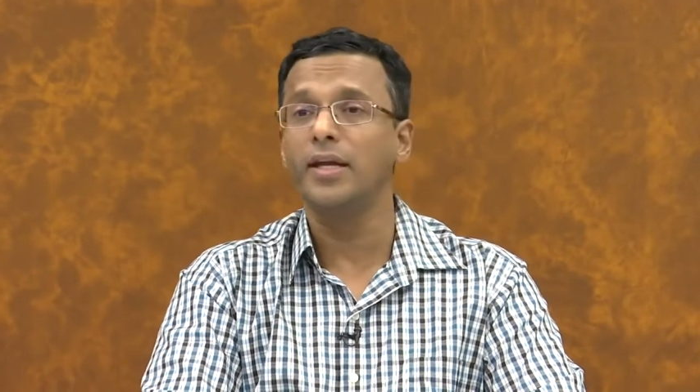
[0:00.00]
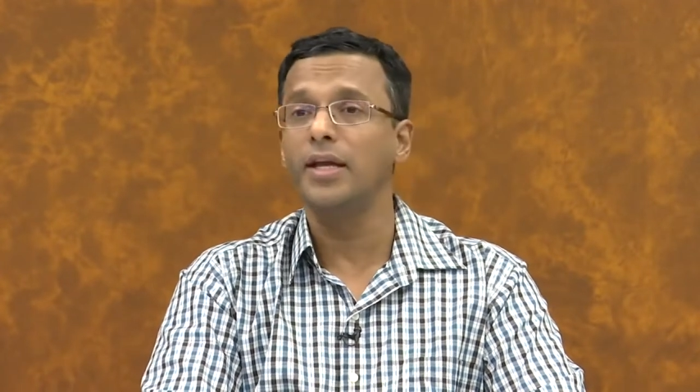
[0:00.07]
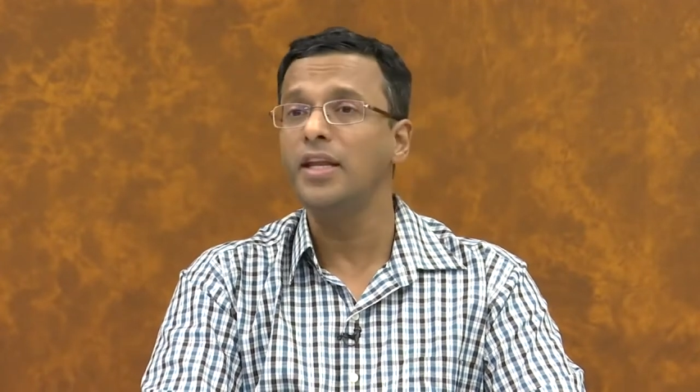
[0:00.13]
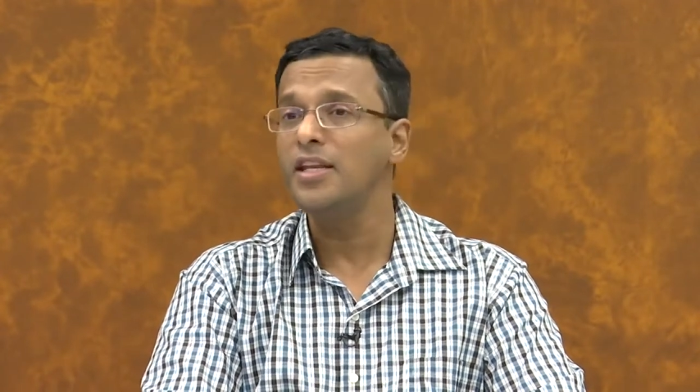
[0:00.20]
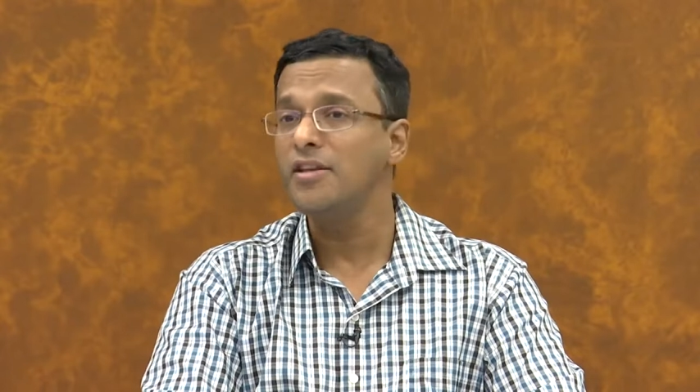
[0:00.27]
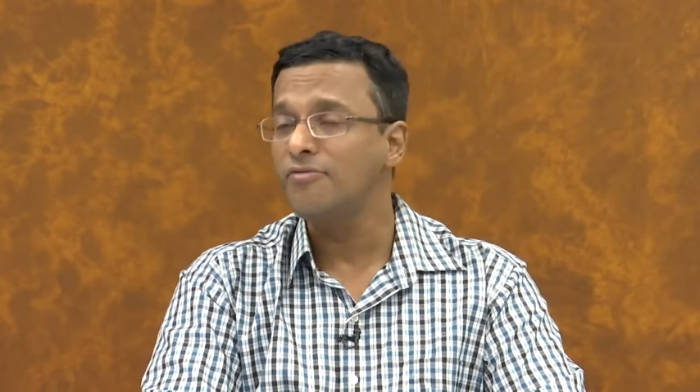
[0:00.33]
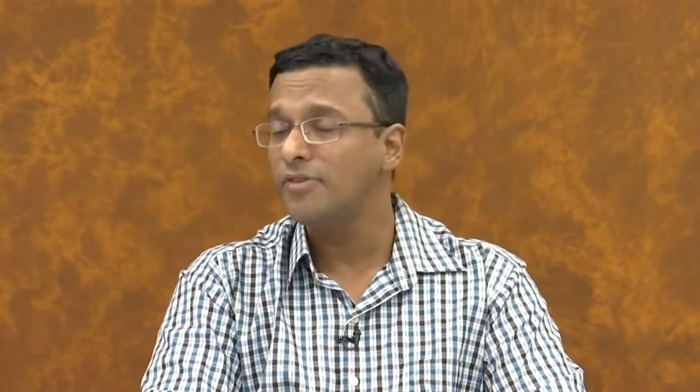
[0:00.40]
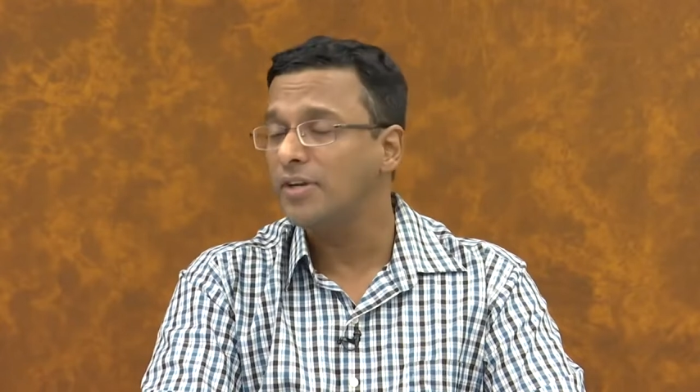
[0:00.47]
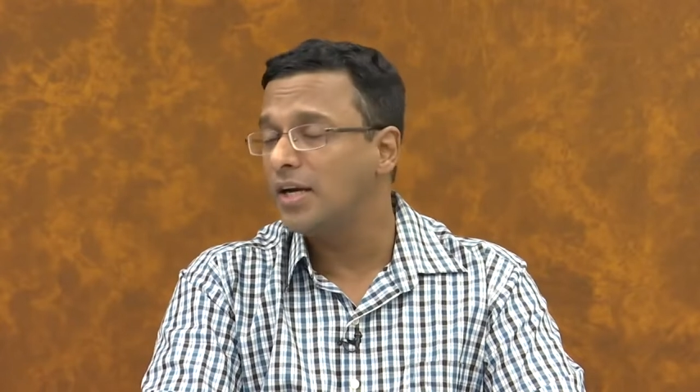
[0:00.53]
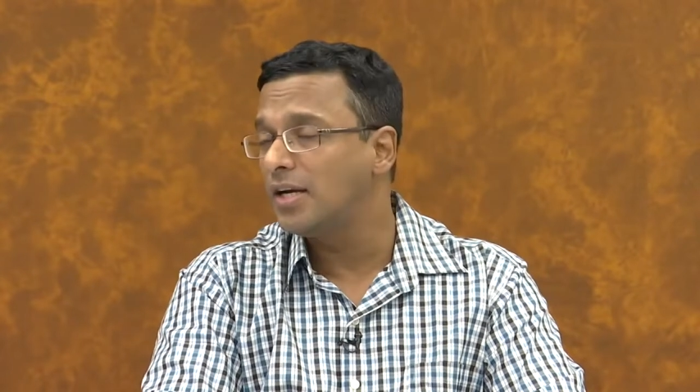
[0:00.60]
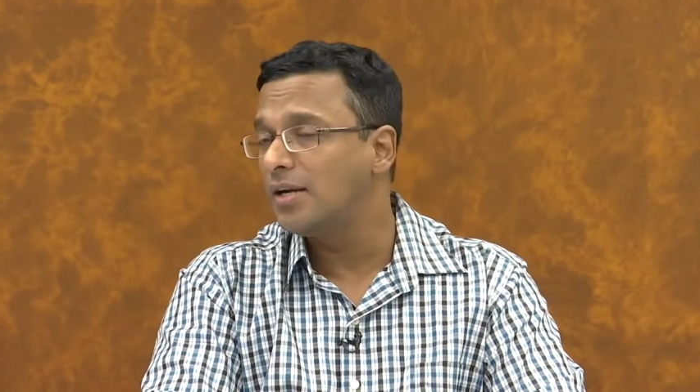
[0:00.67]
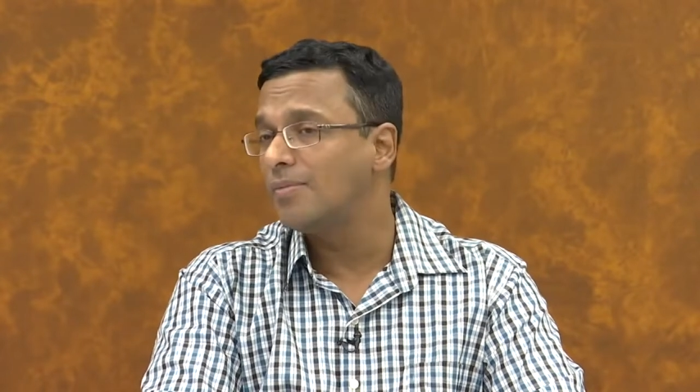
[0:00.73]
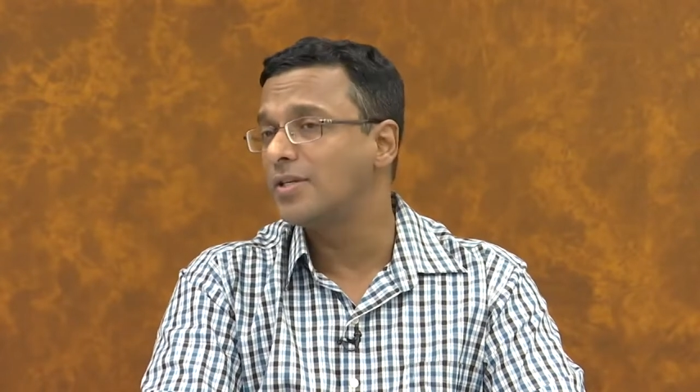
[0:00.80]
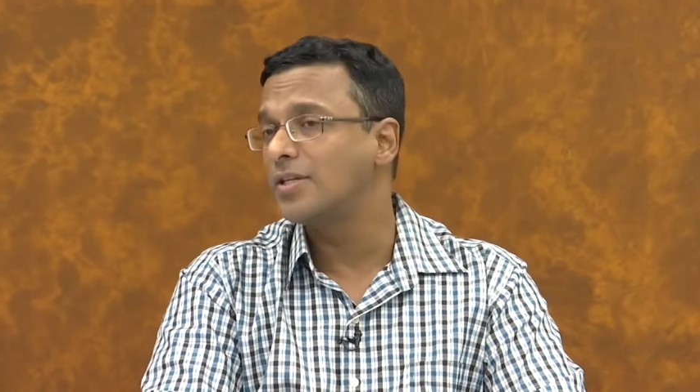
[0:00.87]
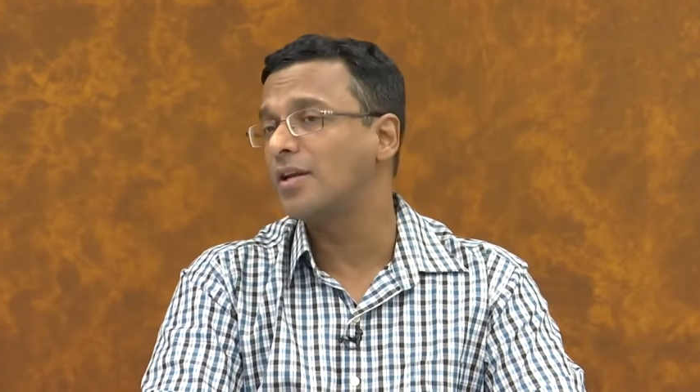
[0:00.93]
infinite
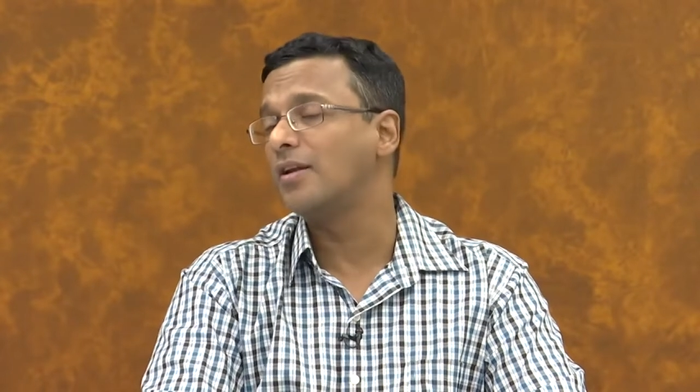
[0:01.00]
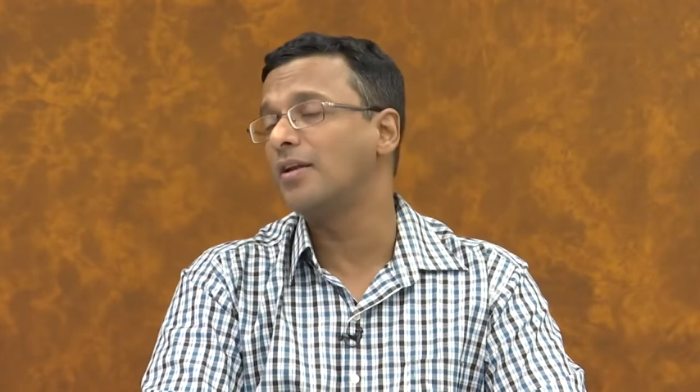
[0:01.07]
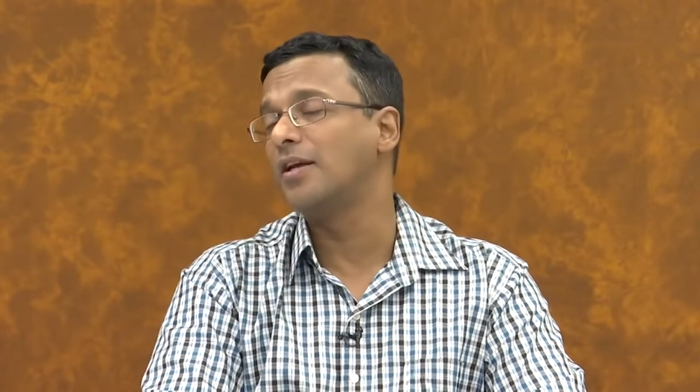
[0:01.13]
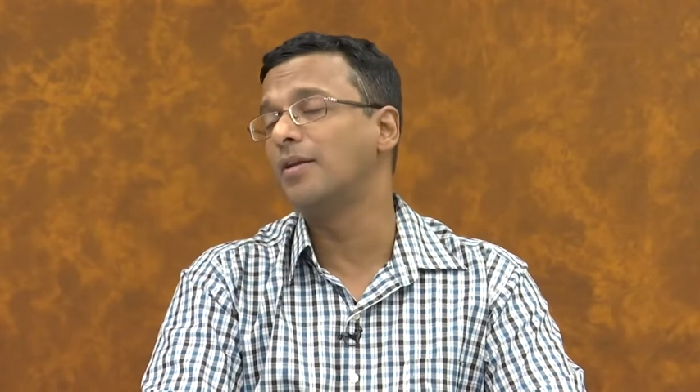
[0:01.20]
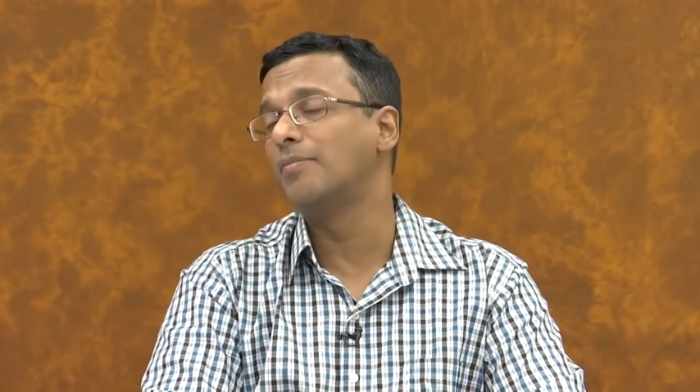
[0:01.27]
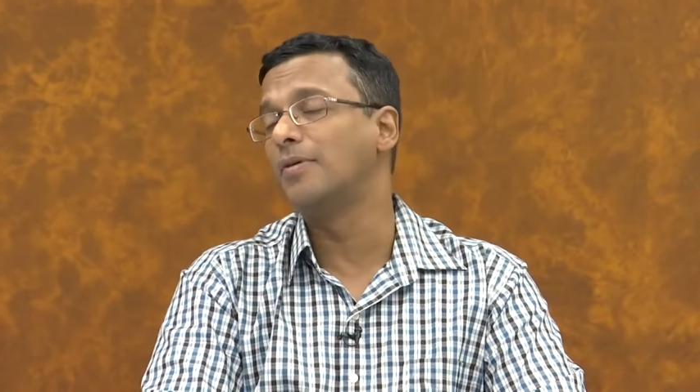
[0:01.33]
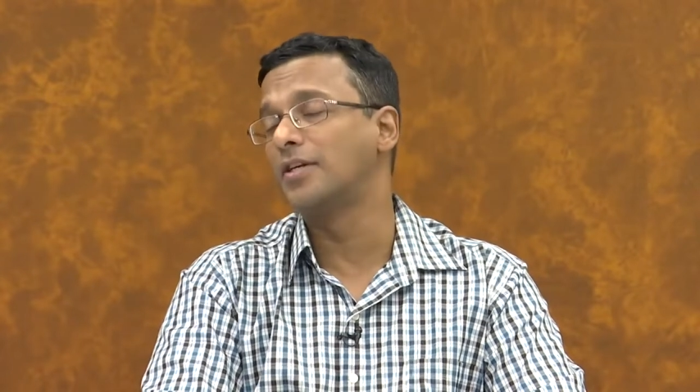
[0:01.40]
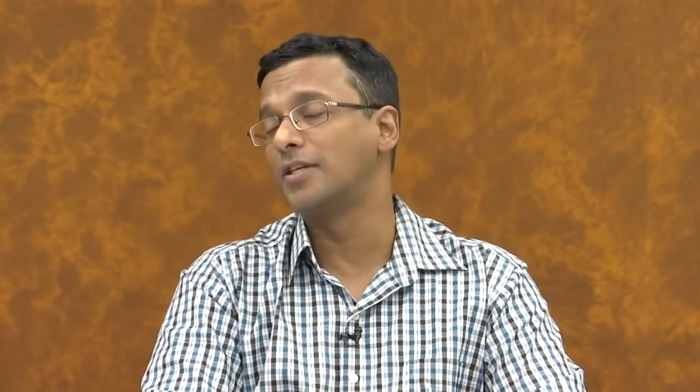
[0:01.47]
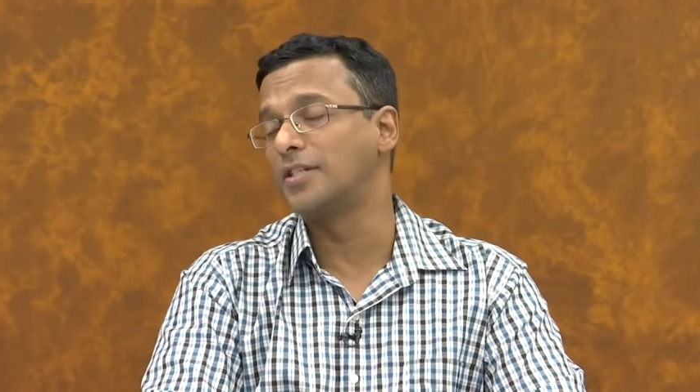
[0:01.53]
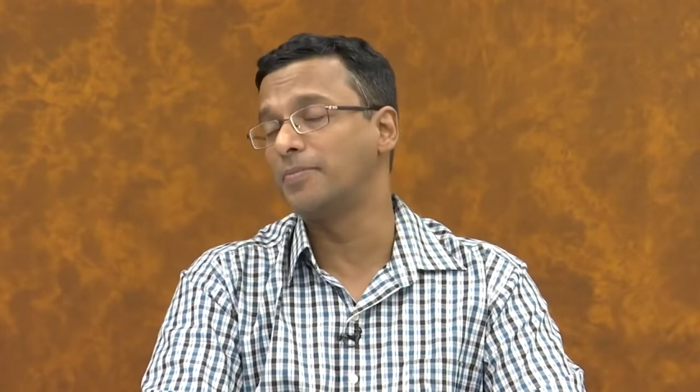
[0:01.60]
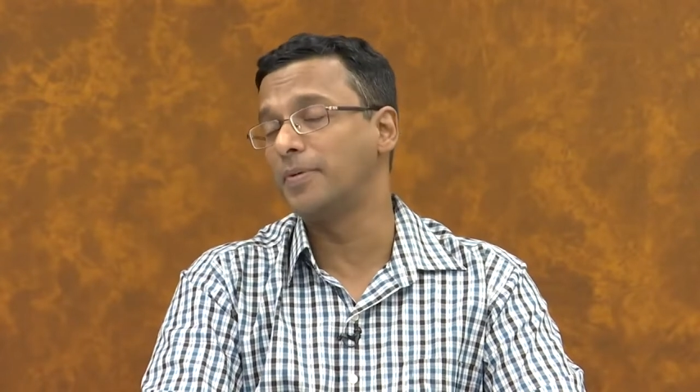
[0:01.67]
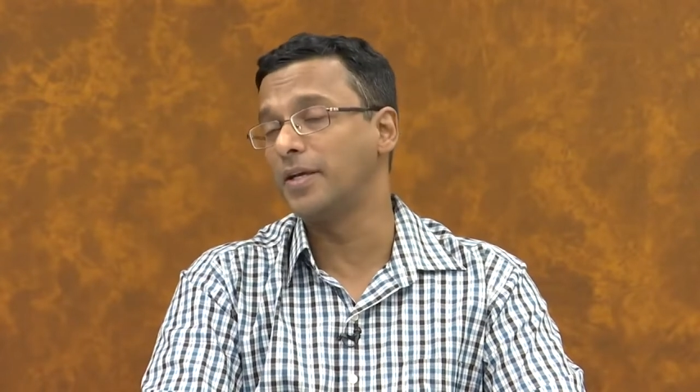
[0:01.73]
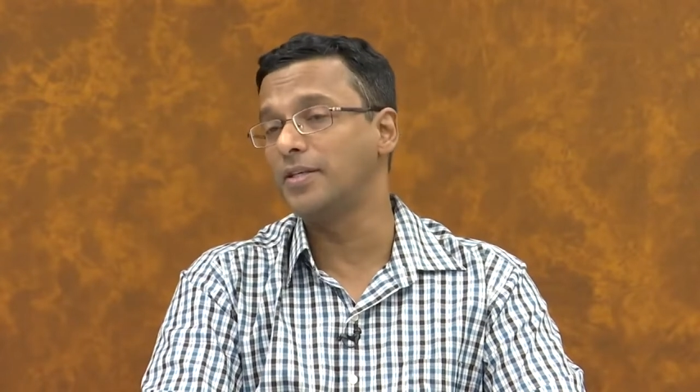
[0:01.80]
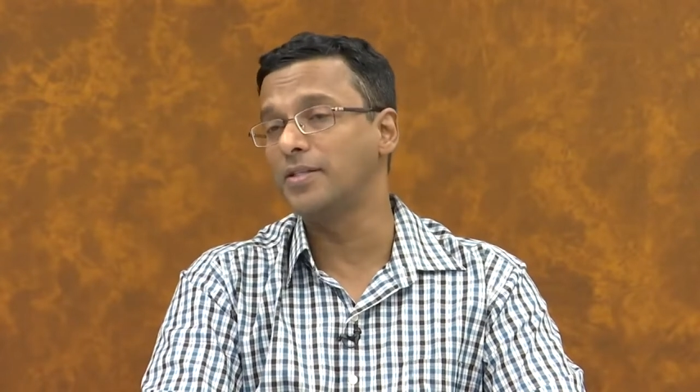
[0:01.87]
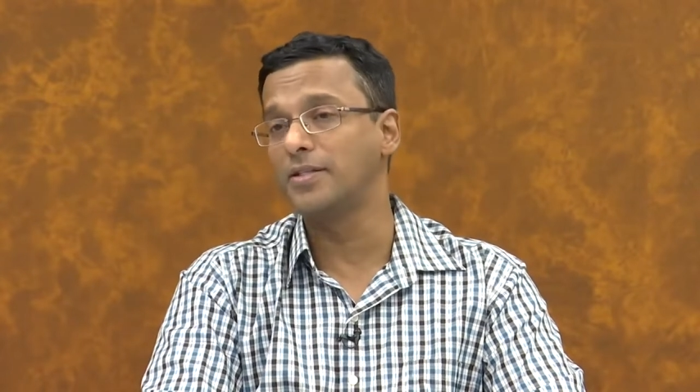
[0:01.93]
dimensional Hilbert
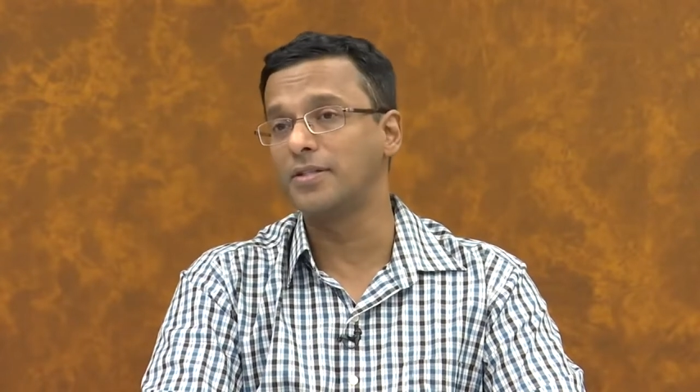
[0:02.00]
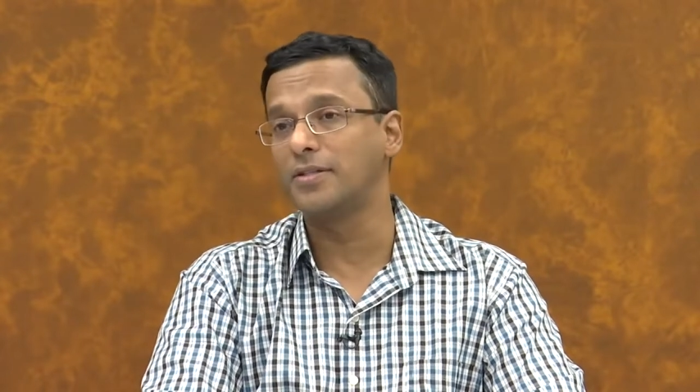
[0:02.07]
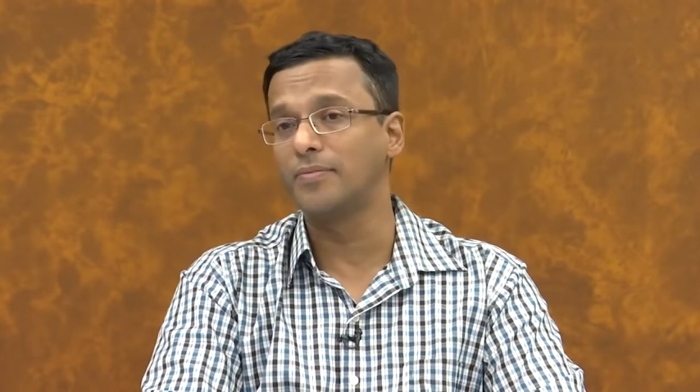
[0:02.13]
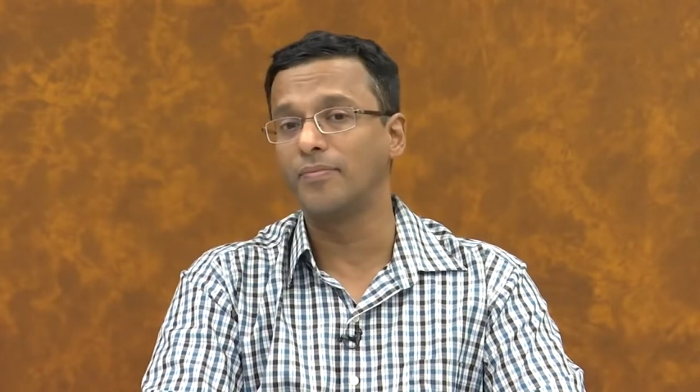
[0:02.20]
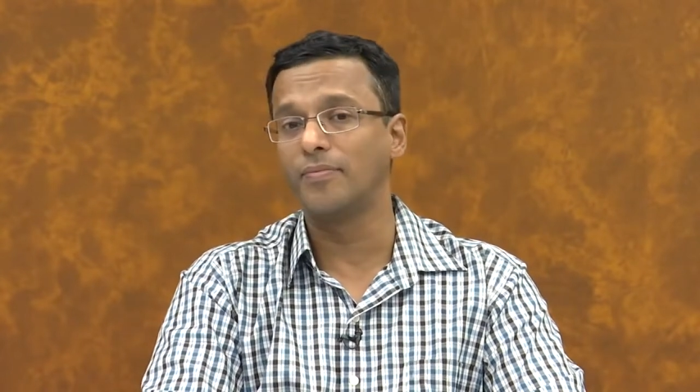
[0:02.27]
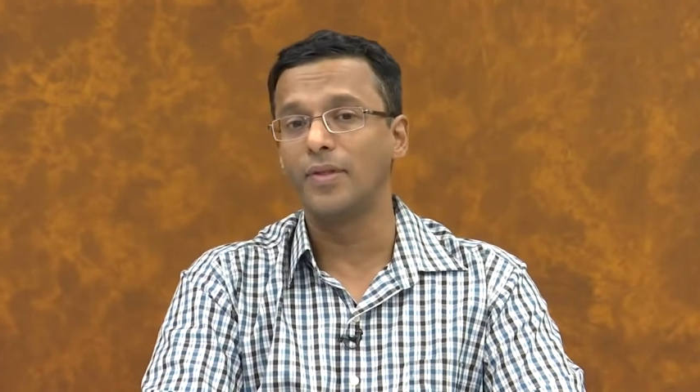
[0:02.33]
space,